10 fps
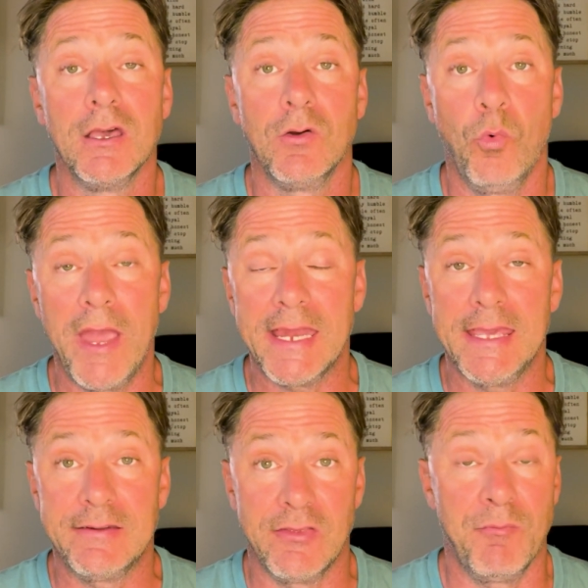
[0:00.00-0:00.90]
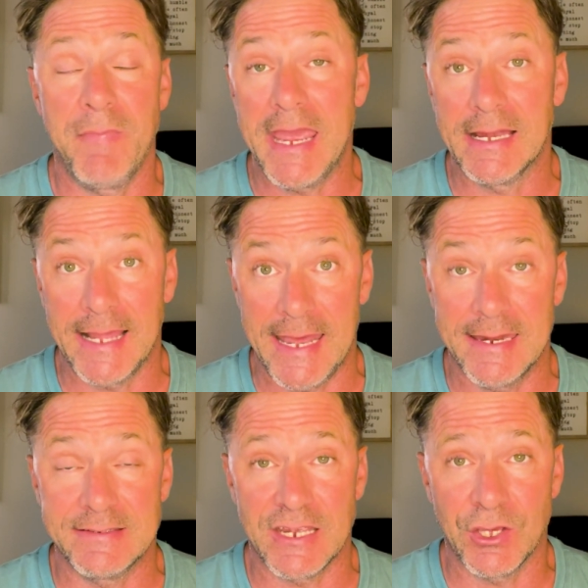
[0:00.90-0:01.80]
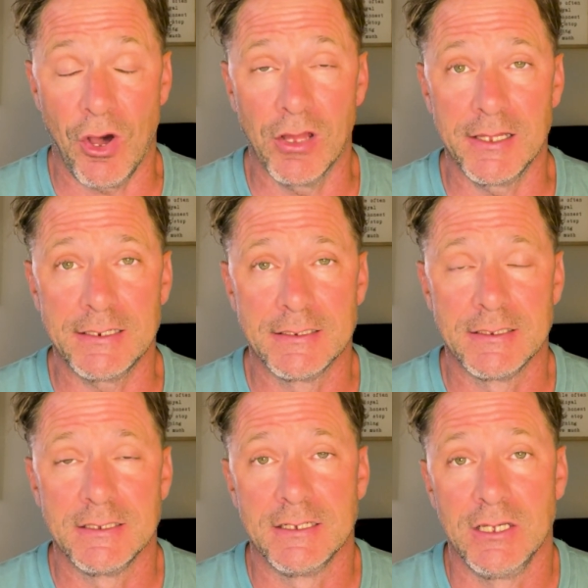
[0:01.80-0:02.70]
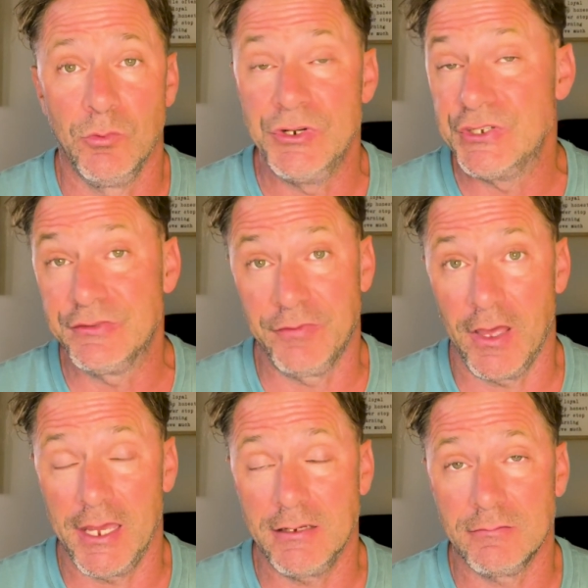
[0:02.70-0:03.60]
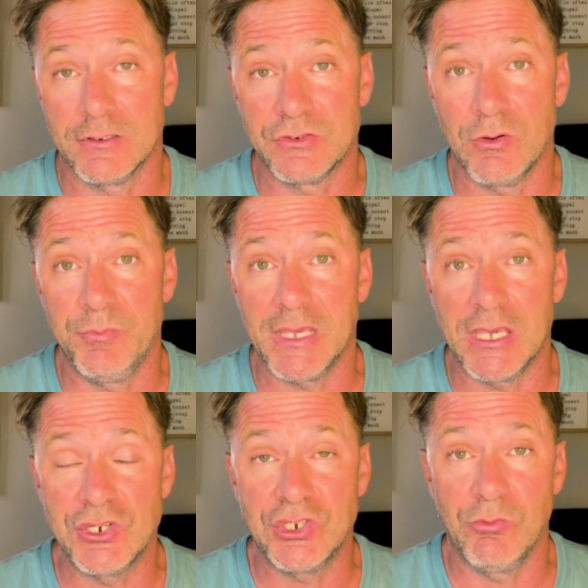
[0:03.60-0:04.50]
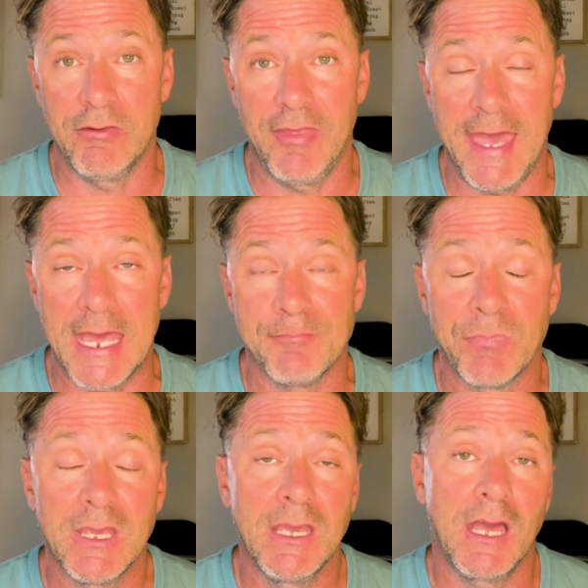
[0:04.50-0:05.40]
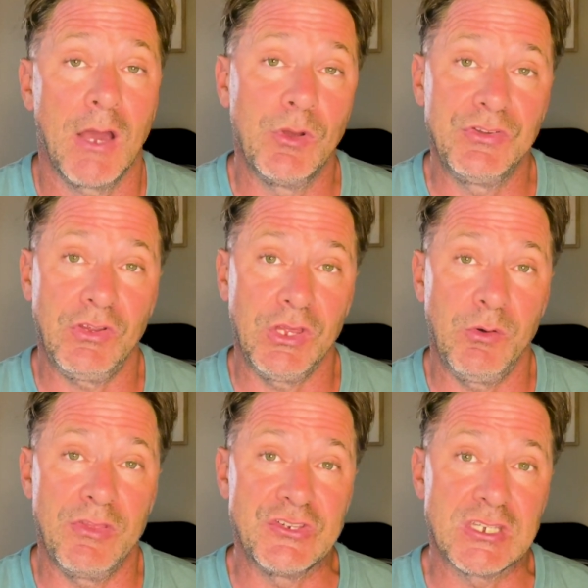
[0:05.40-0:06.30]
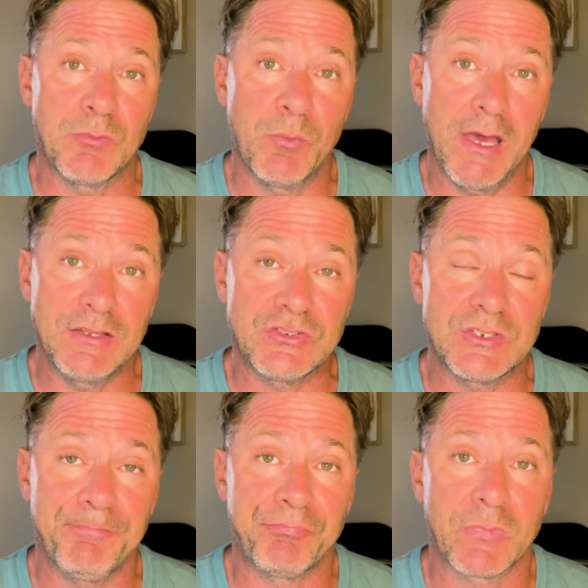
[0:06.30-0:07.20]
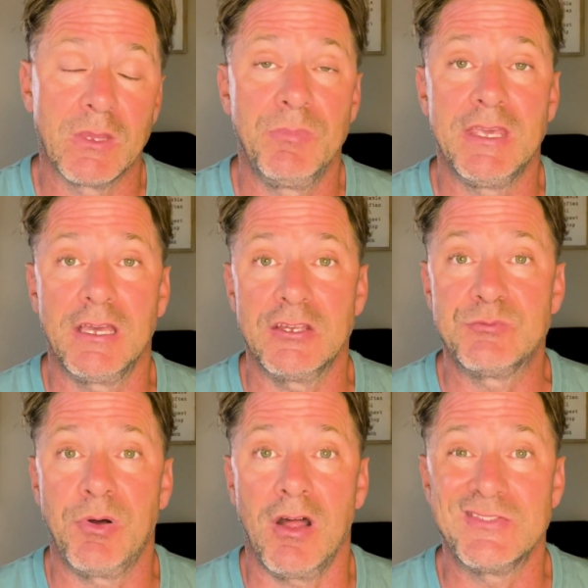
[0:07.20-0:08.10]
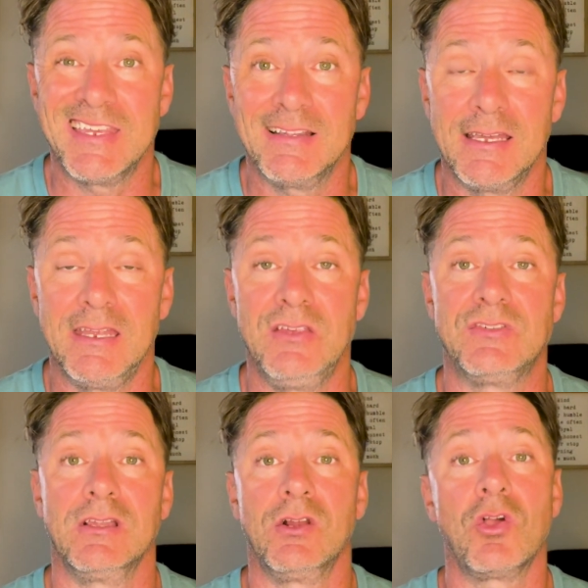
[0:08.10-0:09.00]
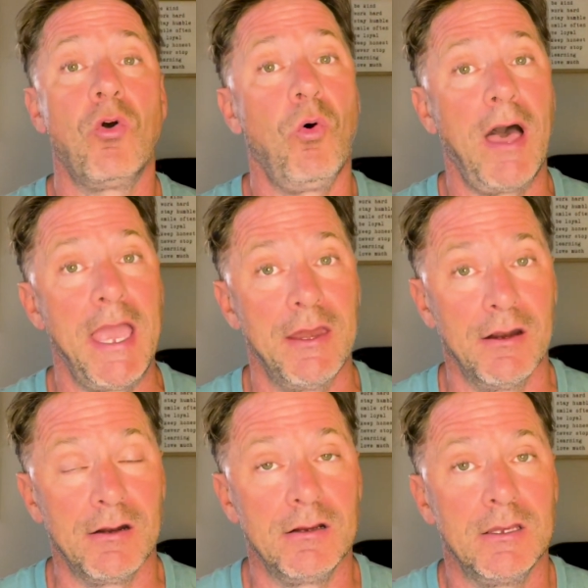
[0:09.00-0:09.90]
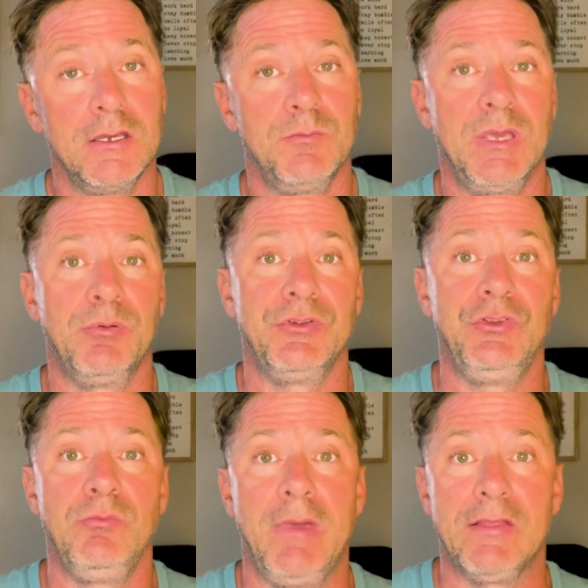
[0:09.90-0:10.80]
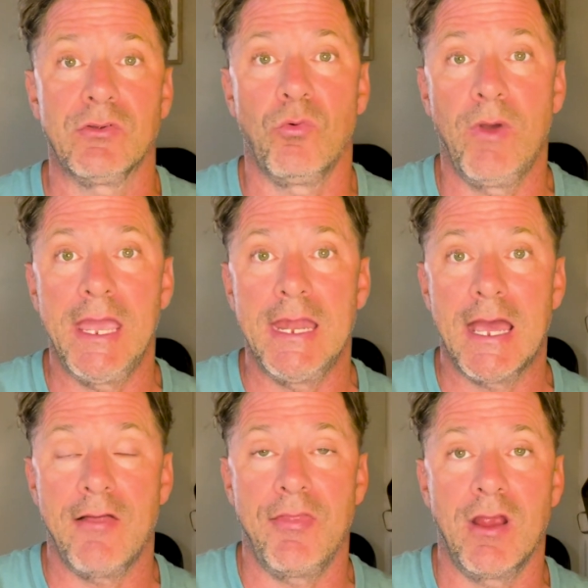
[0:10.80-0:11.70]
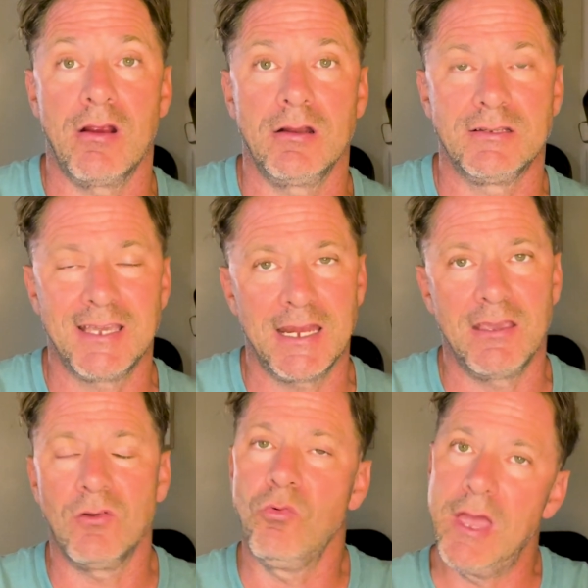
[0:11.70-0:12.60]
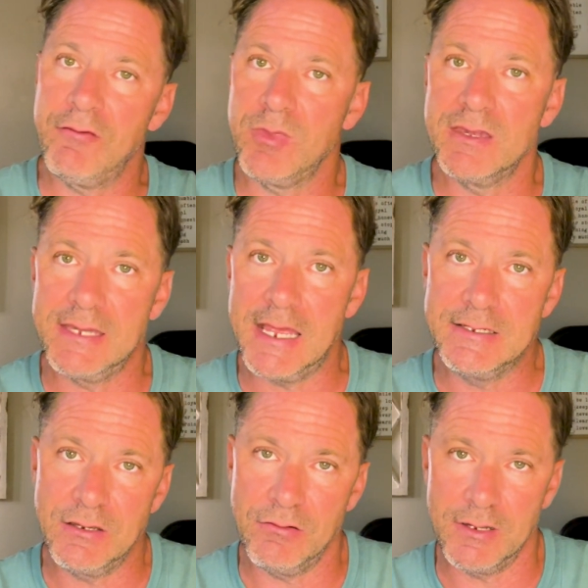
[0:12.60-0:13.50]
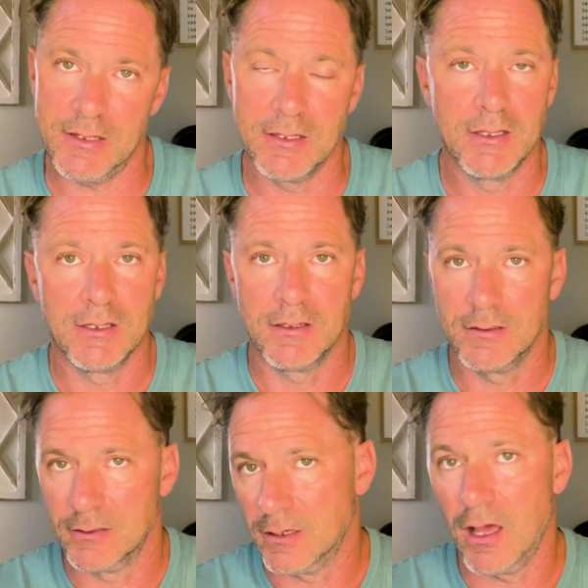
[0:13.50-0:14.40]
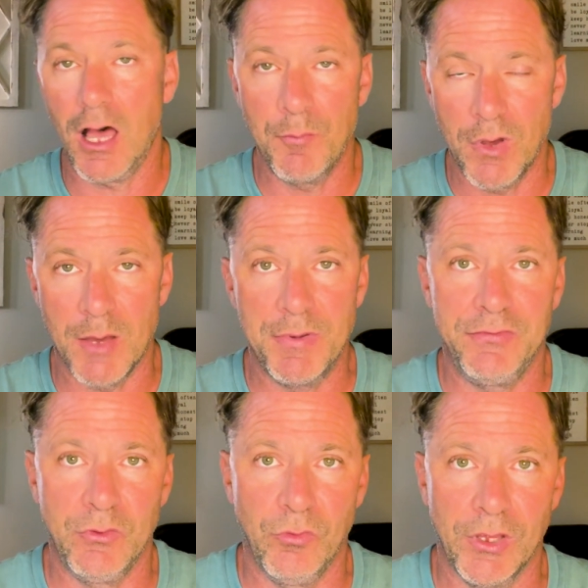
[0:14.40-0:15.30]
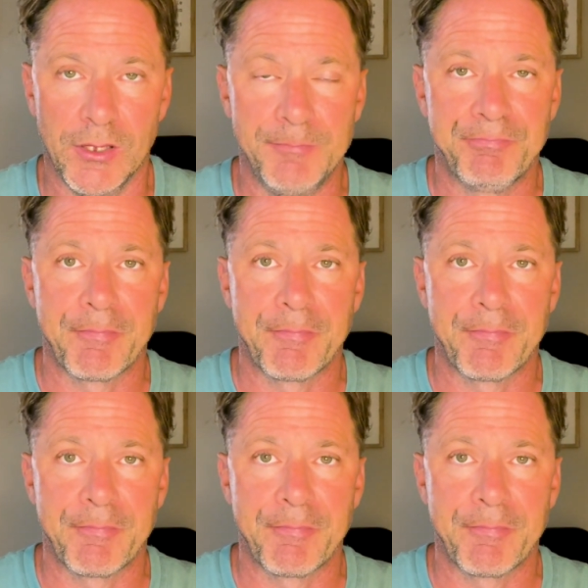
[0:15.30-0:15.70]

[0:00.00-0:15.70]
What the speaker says: way to get to the mainland, as they call it, which is fine. There's no big issue with that. I will tell you, in the summer months, because Ponce Inlet is a little quieter, people do make their way down there to kind of get away from the Daytona hubbub, if you will.